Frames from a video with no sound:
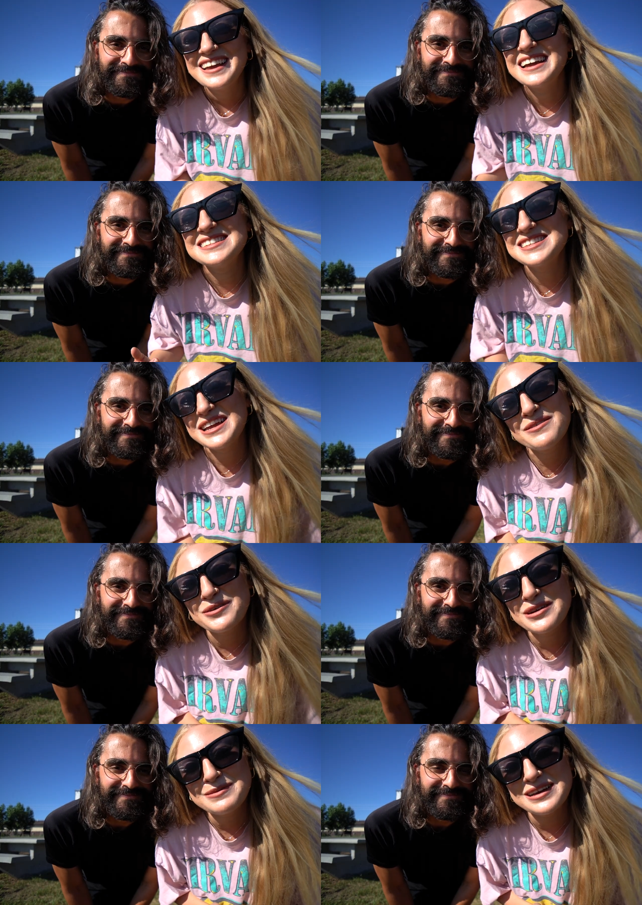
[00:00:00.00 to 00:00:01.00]
Speaker 1: And today we're going
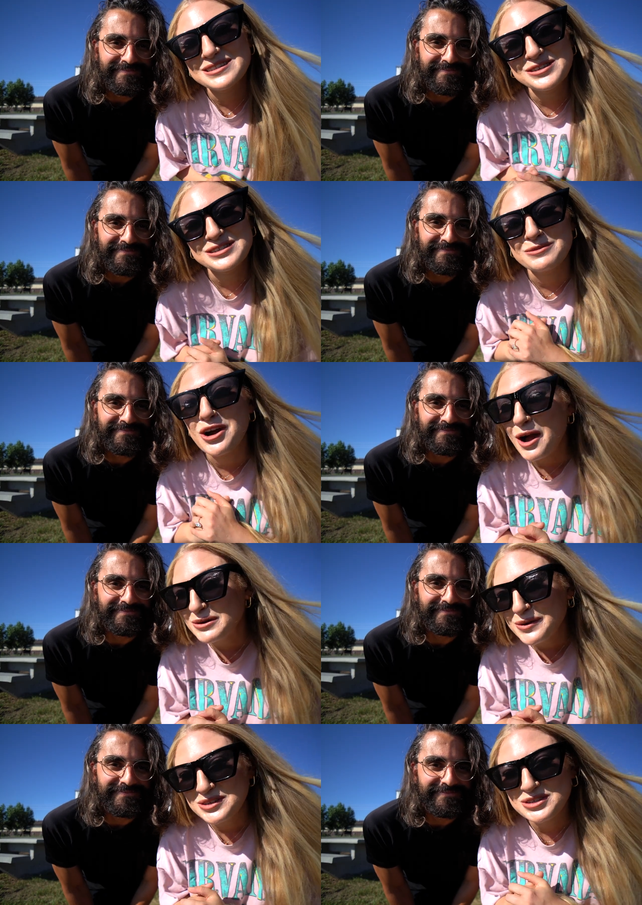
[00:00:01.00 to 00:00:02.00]
to be answering some common
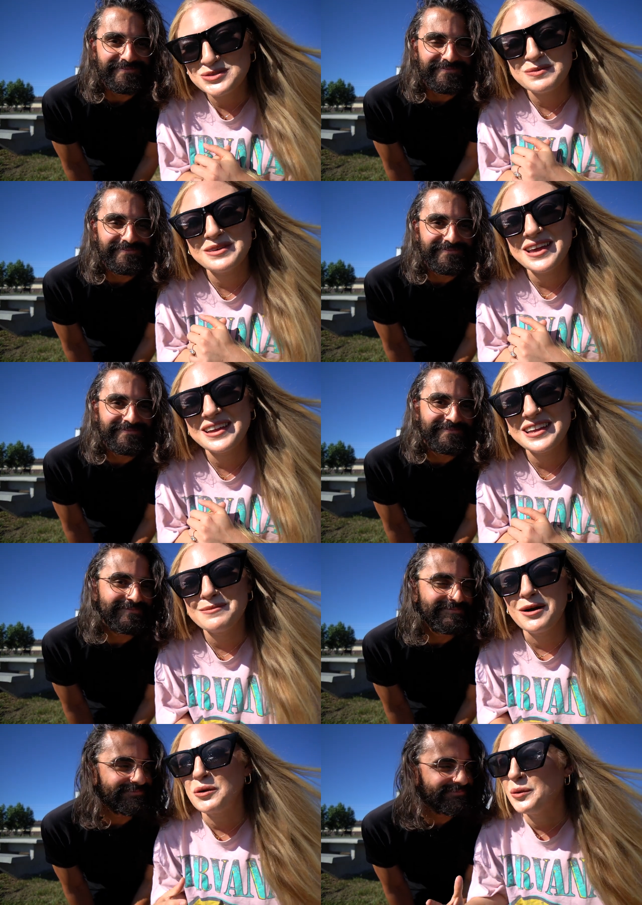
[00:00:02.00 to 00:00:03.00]
questions we've been getting
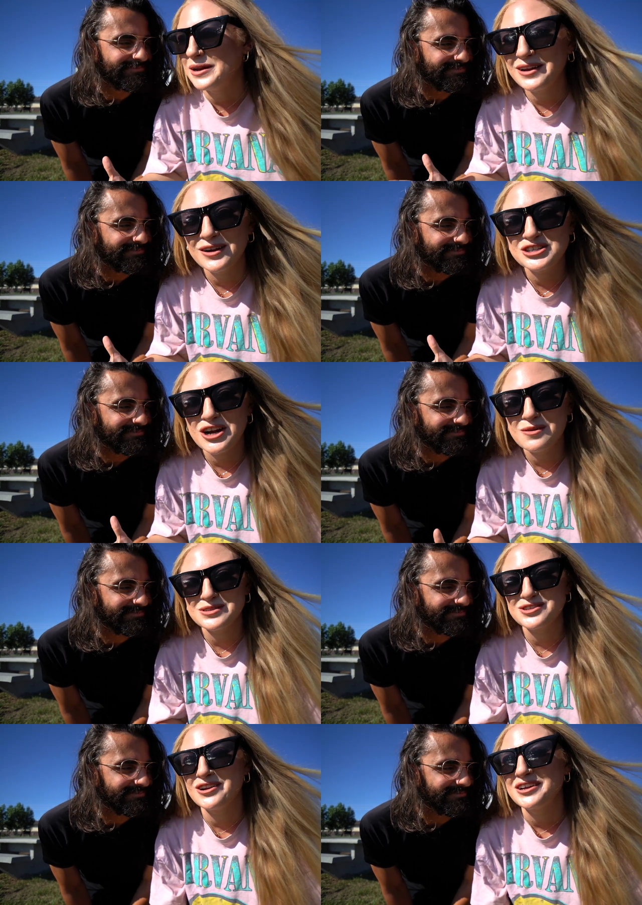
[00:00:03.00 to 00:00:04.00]
about quitting our jobs and
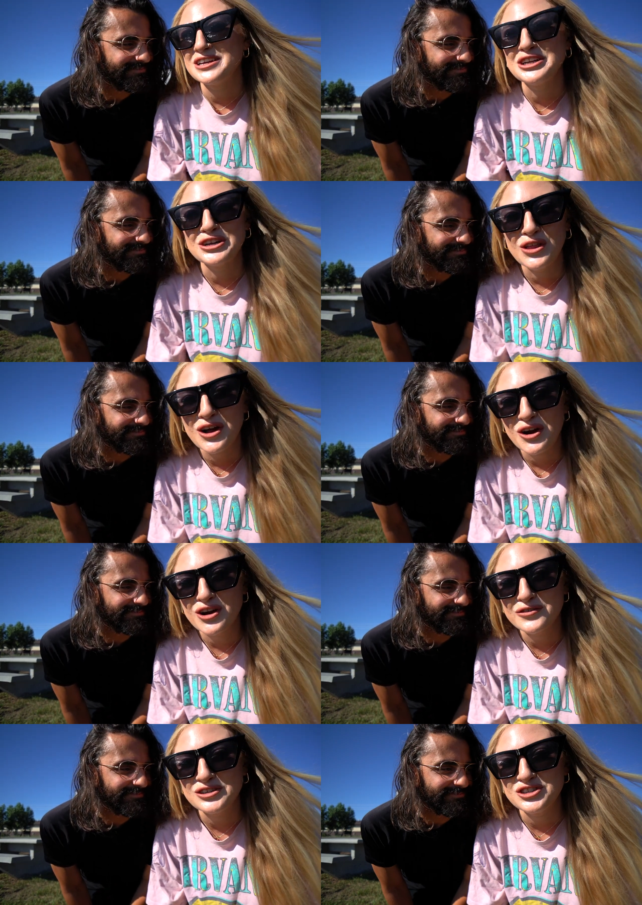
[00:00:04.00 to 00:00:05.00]
starting a year-long
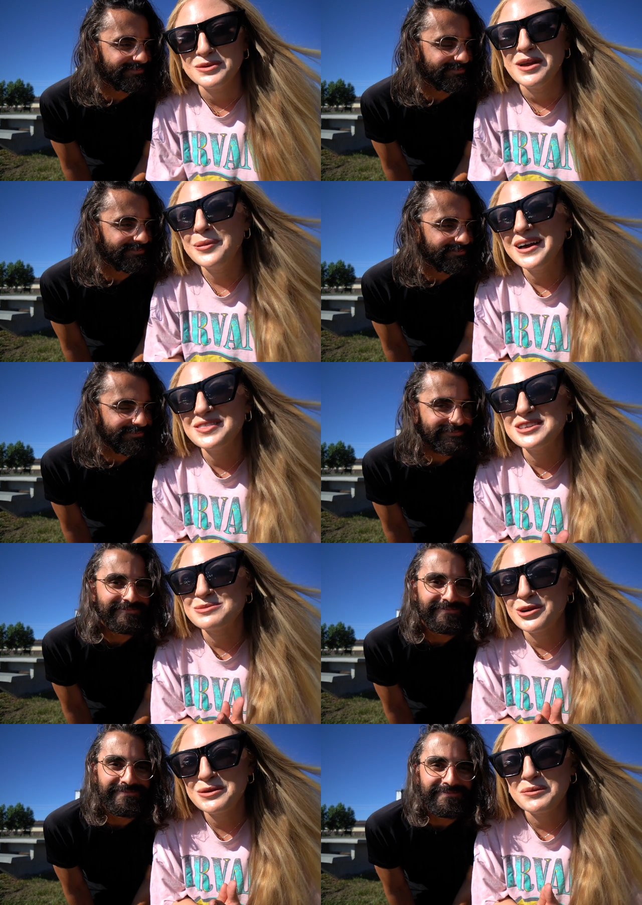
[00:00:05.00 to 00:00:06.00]
RV trip. But this
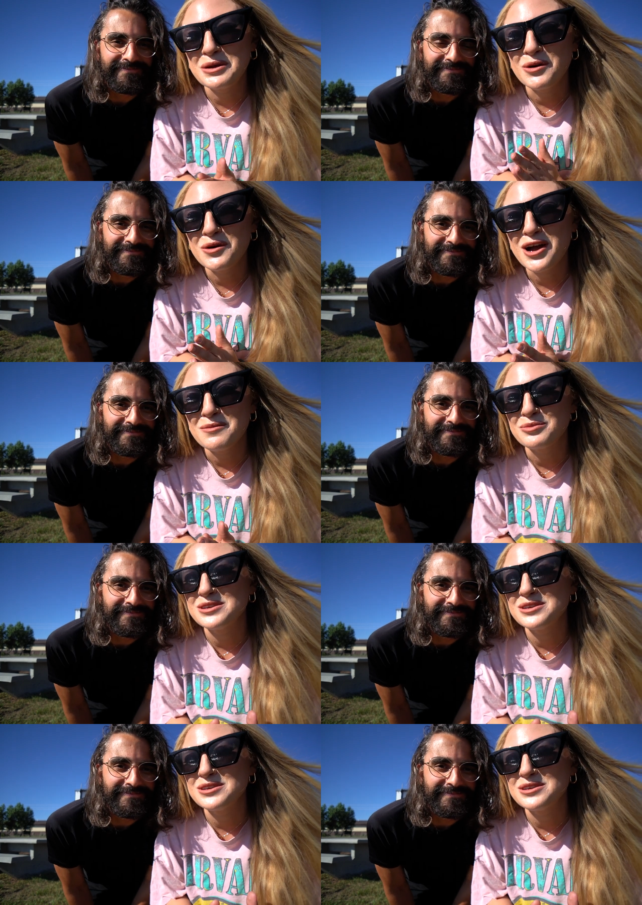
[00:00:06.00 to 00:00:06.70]
morning when we woke up,